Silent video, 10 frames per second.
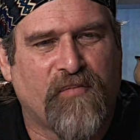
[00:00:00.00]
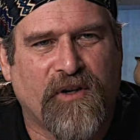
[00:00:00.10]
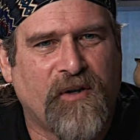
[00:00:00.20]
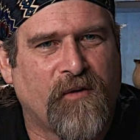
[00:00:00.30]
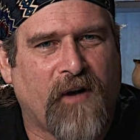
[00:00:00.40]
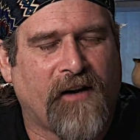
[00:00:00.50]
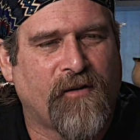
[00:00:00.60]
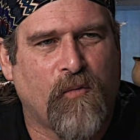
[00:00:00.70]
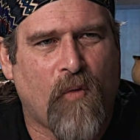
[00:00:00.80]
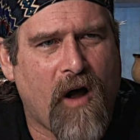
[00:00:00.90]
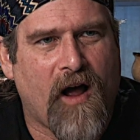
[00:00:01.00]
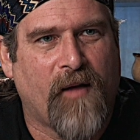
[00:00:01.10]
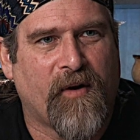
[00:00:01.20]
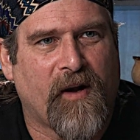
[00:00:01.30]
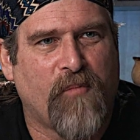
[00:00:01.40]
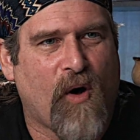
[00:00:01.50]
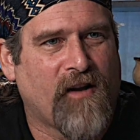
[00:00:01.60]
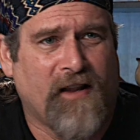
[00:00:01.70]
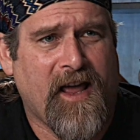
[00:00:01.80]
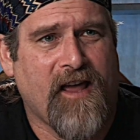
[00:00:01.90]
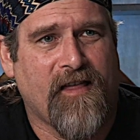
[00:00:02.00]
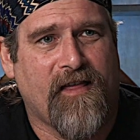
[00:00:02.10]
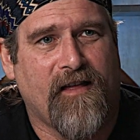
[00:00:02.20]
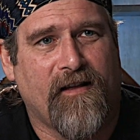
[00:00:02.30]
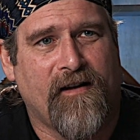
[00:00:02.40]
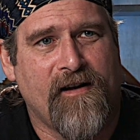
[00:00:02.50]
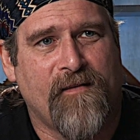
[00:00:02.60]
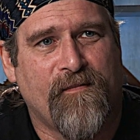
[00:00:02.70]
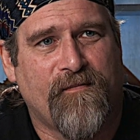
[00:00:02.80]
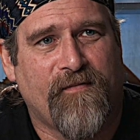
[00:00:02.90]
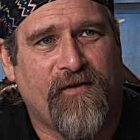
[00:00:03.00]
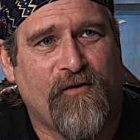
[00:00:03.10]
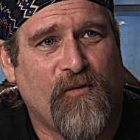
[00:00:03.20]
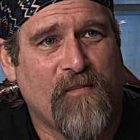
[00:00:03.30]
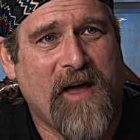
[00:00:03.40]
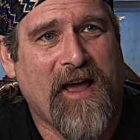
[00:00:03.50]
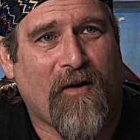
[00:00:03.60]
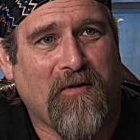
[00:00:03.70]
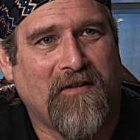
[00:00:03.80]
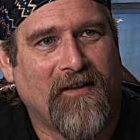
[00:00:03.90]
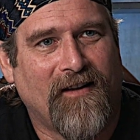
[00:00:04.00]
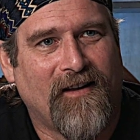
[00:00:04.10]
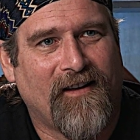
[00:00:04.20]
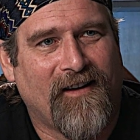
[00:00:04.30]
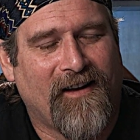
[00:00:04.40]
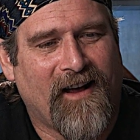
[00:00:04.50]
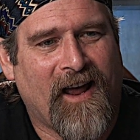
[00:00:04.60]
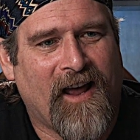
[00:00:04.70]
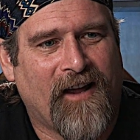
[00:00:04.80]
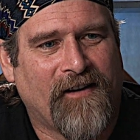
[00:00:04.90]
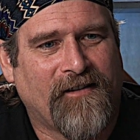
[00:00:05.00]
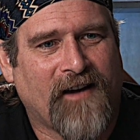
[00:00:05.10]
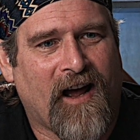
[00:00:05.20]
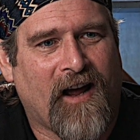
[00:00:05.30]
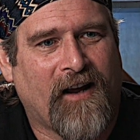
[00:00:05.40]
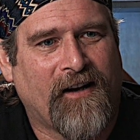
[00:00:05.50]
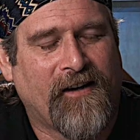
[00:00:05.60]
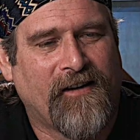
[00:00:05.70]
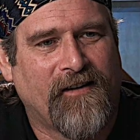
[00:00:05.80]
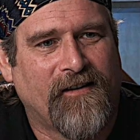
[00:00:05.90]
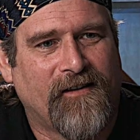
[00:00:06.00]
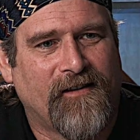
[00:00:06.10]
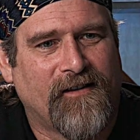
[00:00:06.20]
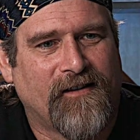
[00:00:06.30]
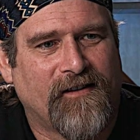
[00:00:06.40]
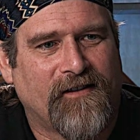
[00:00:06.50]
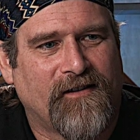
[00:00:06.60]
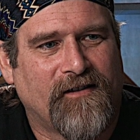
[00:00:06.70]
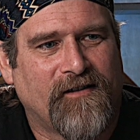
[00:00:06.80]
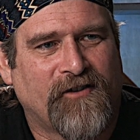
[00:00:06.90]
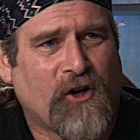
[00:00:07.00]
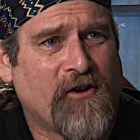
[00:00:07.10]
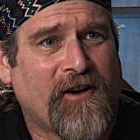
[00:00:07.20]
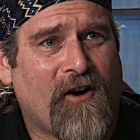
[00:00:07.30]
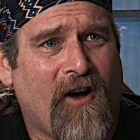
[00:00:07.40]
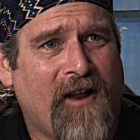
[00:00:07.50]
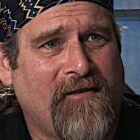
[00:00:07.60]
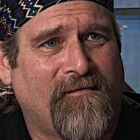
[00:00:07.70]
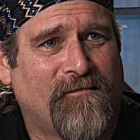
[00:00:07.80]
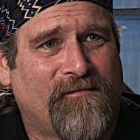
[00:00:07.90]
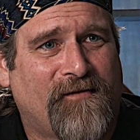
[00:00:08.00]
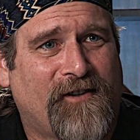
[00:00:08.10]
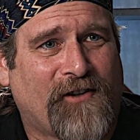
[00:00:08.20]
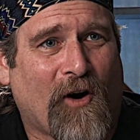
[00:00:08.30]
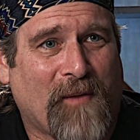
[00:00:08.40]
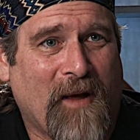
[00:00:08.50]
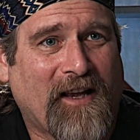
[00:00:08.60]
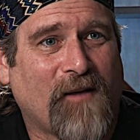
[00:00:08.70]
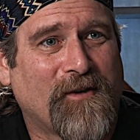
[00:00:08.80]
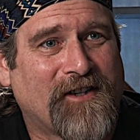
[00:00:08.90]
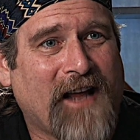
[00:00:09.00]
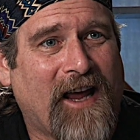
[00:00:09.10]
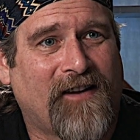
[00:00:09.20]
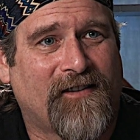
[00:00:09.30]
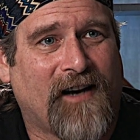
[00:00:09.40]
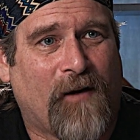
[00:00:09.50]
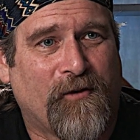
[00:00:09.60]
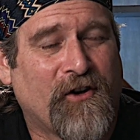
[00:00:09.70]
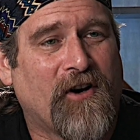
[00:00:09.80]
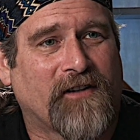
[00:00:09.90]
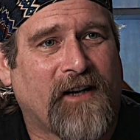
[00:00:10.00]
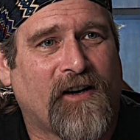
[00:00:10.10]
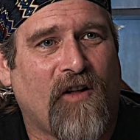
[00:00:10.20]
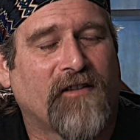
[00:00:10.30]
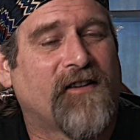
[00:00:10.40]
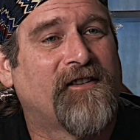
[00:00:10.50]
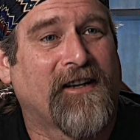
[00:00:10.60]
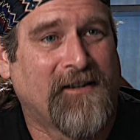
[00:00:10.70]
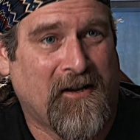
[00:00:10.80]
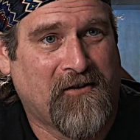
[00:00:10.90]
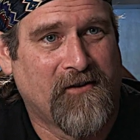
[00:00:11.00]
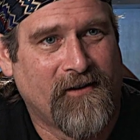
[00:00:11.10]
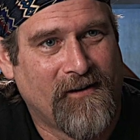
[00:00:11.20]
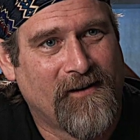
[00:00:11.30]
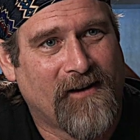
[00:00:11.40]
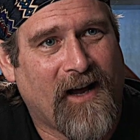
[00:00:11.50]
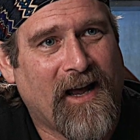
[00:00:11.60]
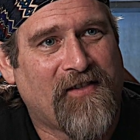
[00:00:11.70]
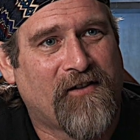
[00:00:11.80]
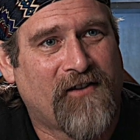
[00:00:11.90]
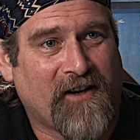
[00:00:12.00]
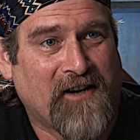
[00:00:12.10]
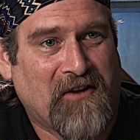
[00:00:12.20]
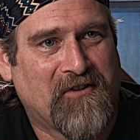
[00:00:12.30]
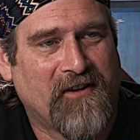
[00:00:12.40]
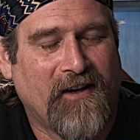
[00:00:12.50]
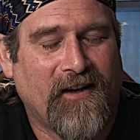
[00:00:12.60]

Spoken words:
the blue, I don't know why, but I bought a lathe through the mail. And I turned it on, started making mistakes, and I was hooked. I call it the sickness. I had the sickness.